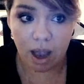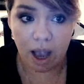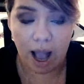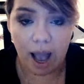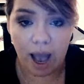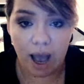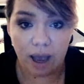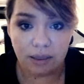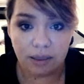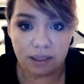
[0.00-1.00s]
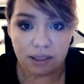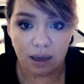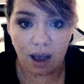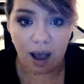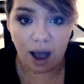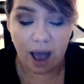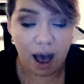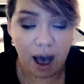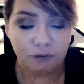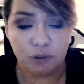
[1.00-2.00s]
And I
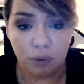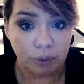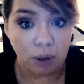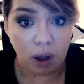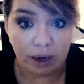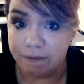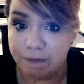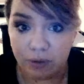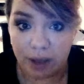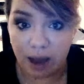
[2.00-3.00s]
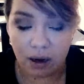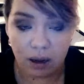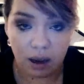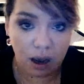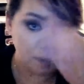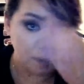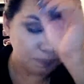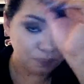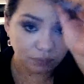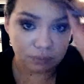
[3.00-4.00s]
have to applaud him for that. I
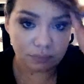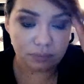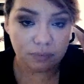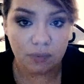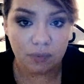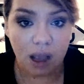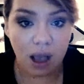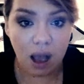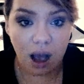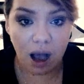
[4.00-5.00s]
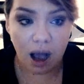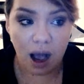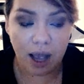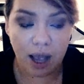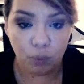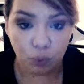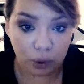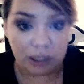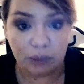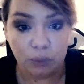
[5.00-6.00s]
am
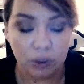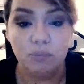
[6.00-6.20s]
really, really